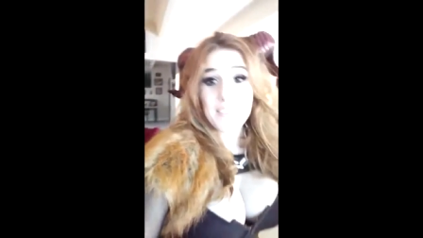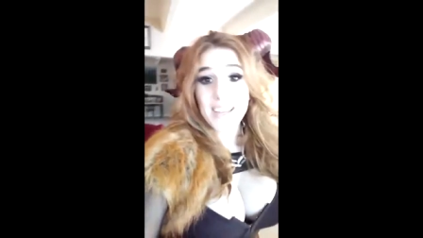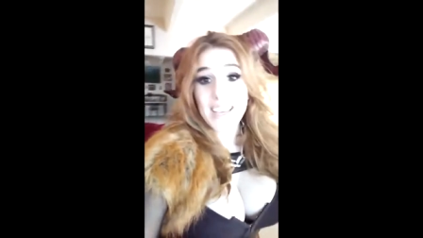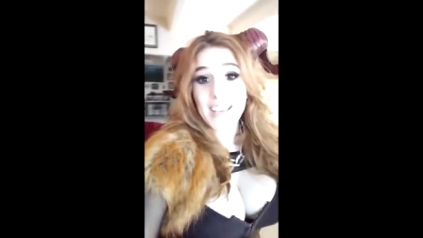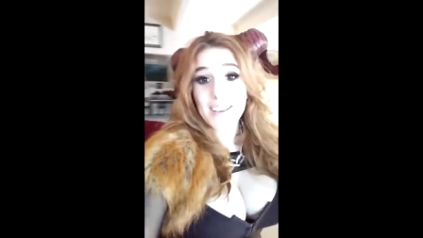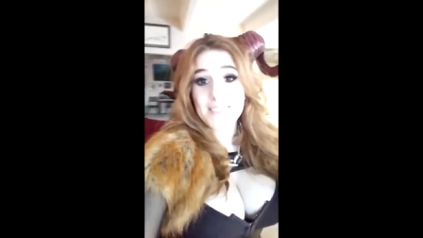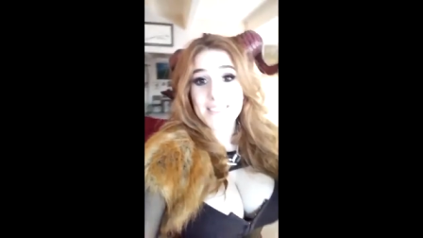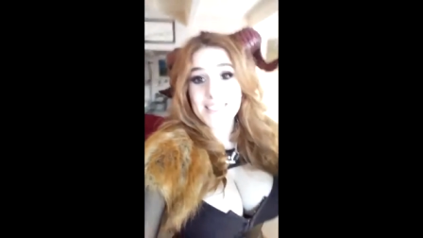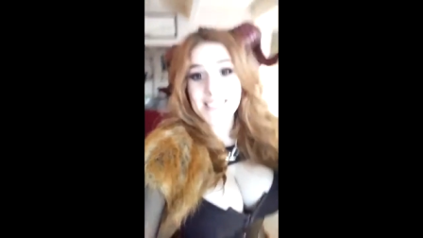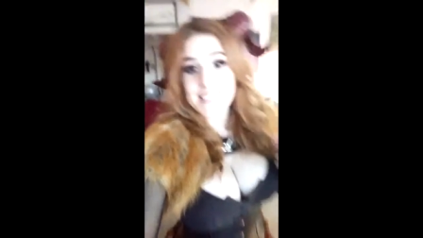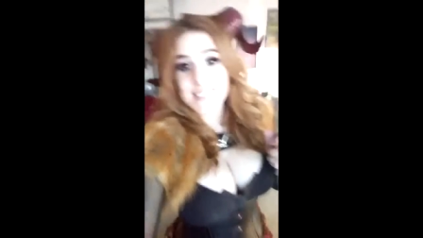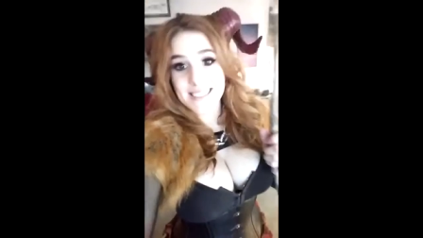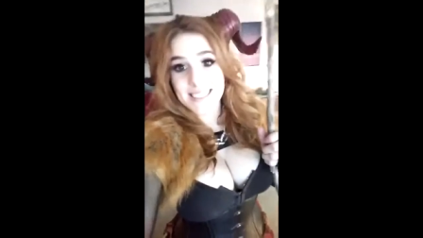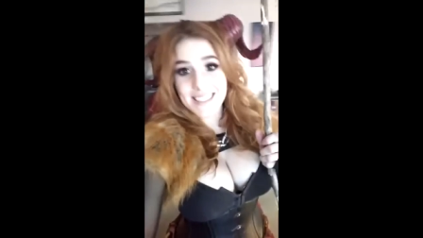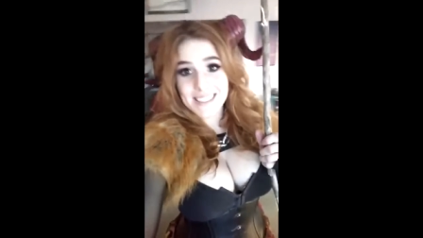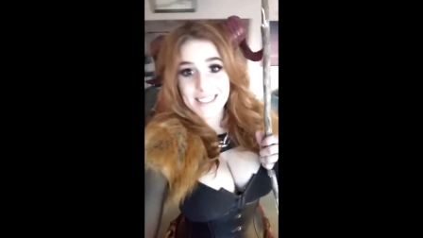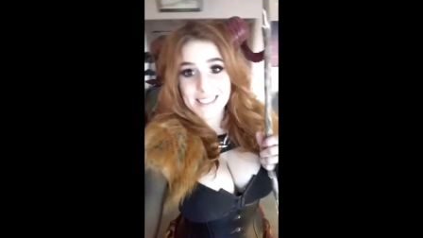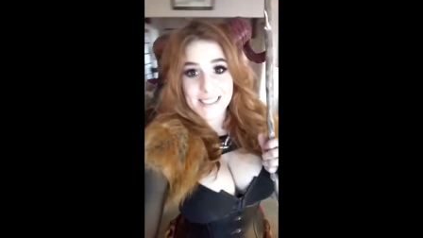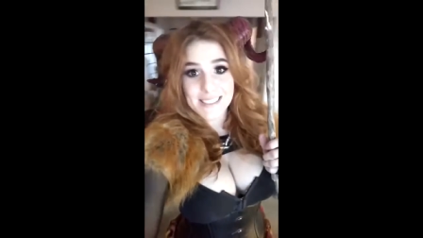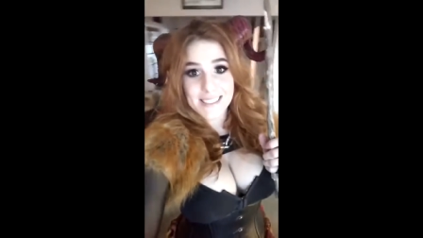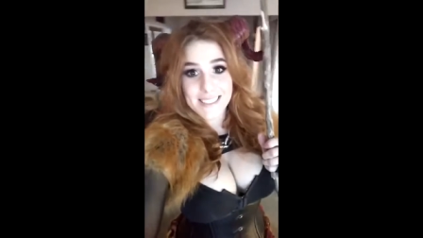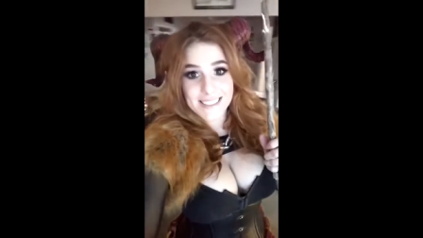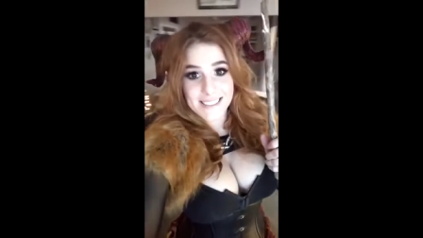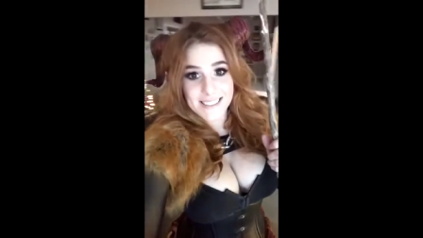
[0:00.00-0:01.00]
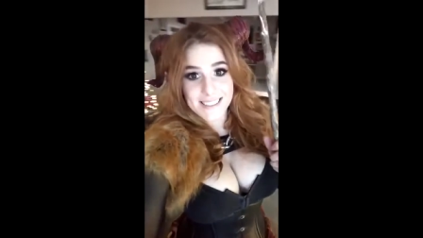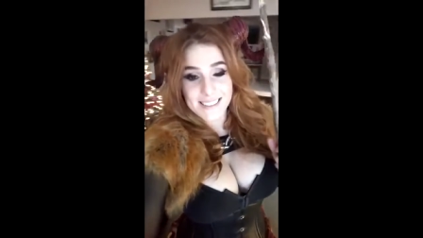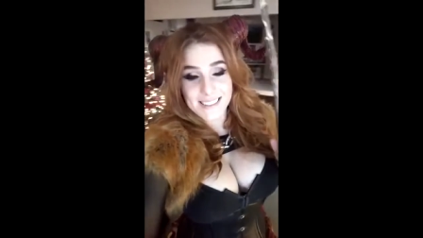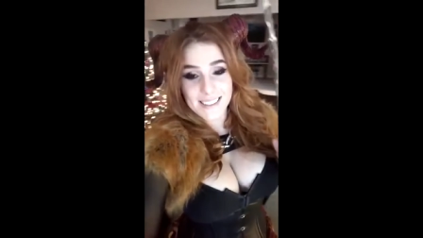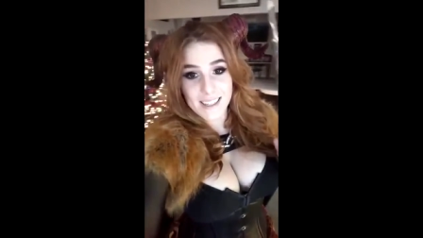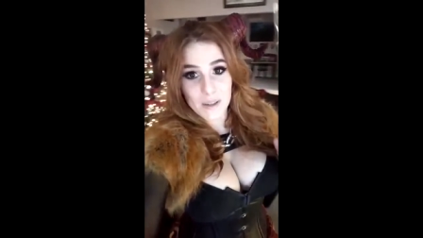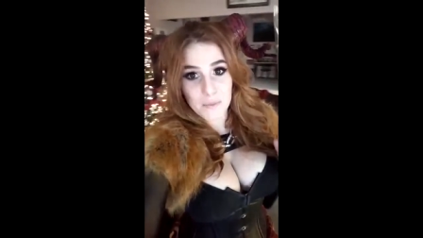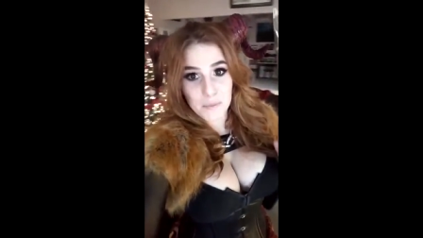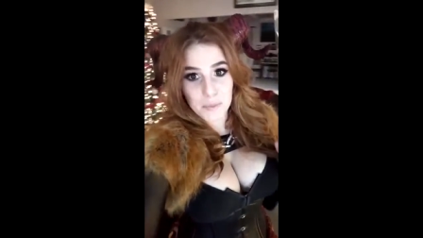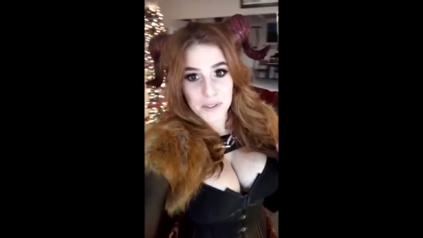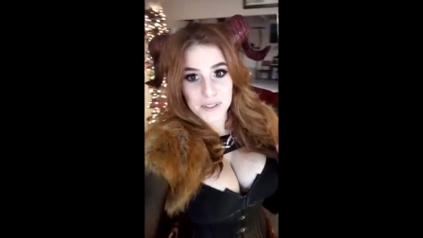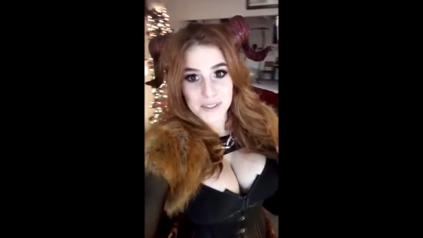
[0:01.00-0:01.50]
even have sticks, because
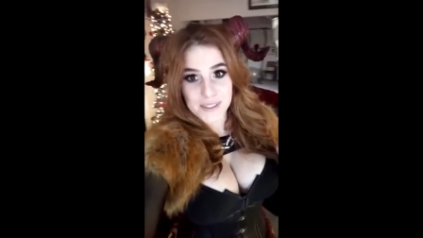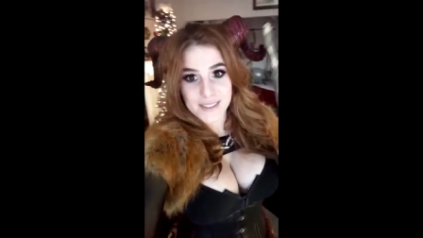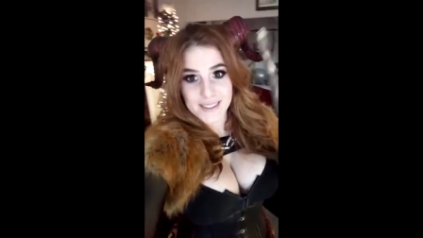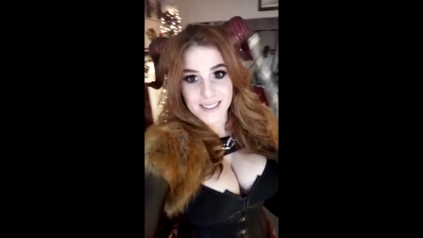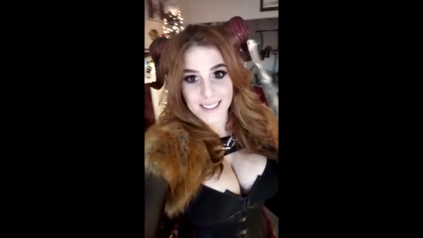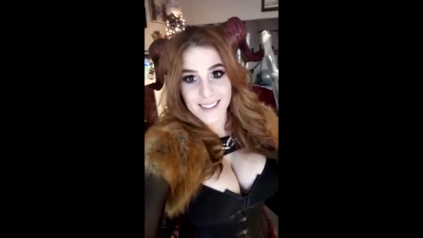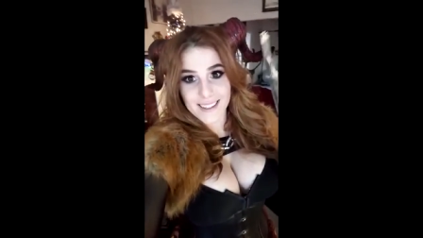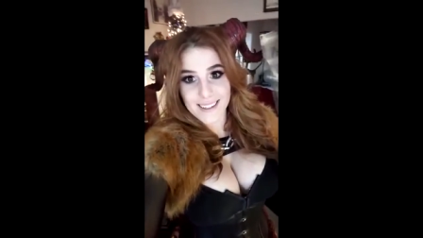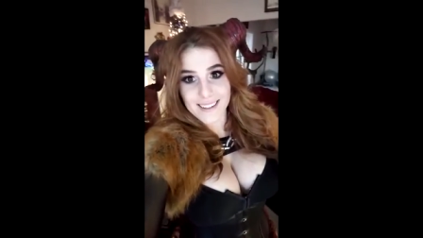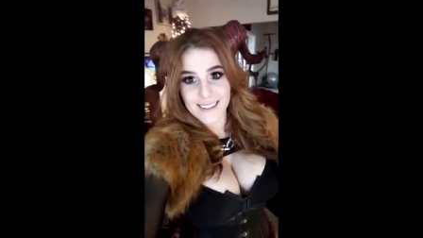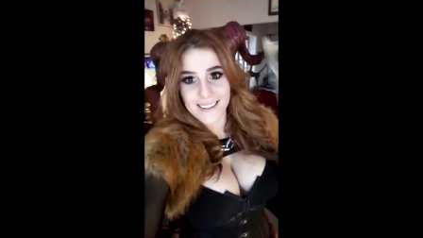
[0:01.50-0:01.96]
Compost,